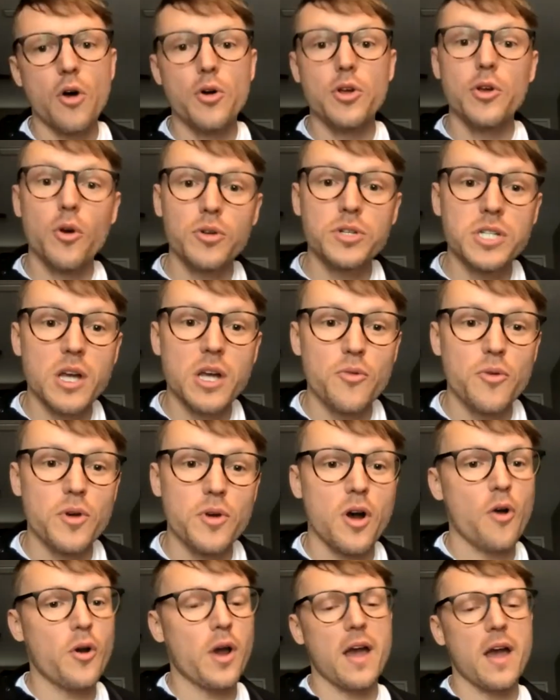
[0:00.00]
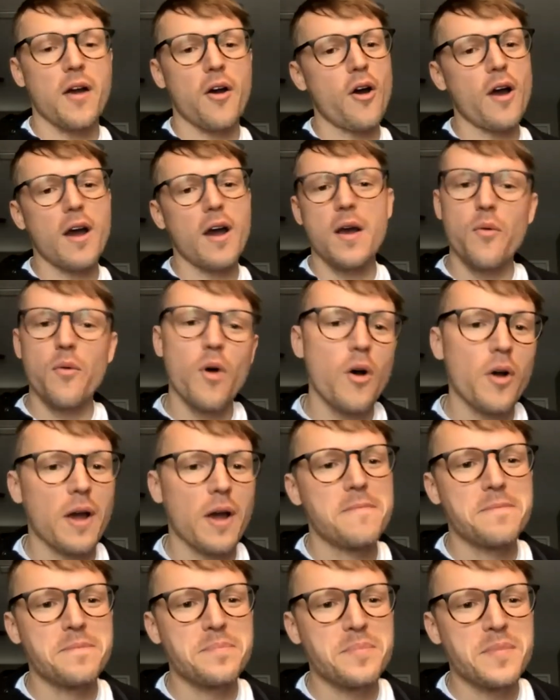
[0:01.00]
you don't sell real. Okay, all right.
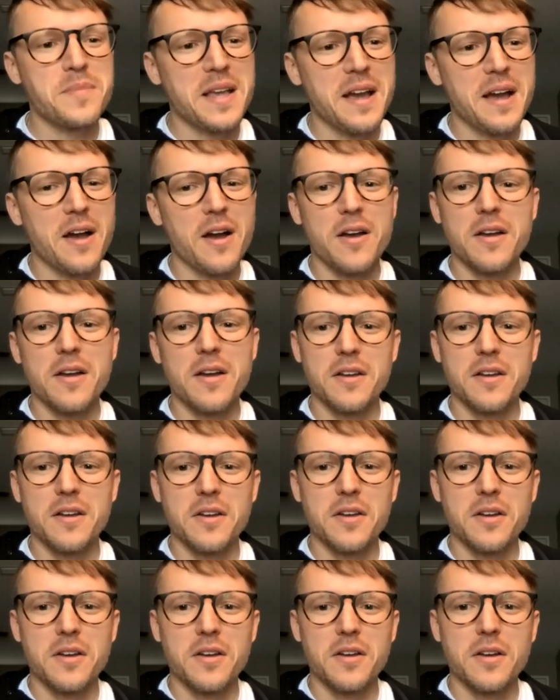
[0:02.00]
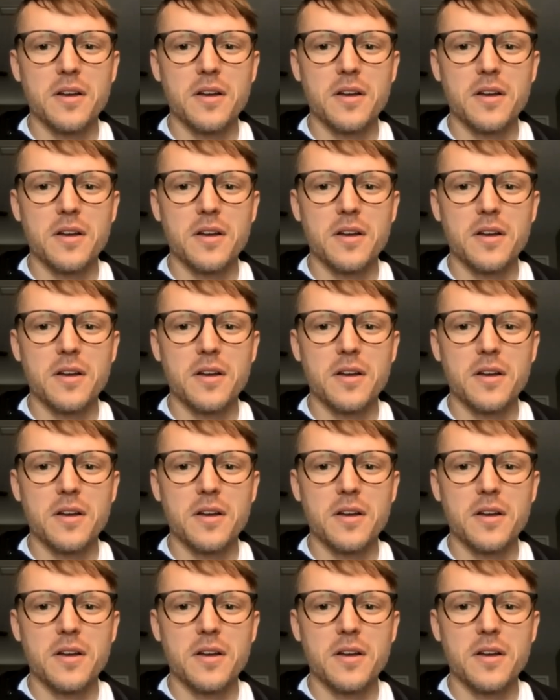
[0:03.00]
He's a coach. I teach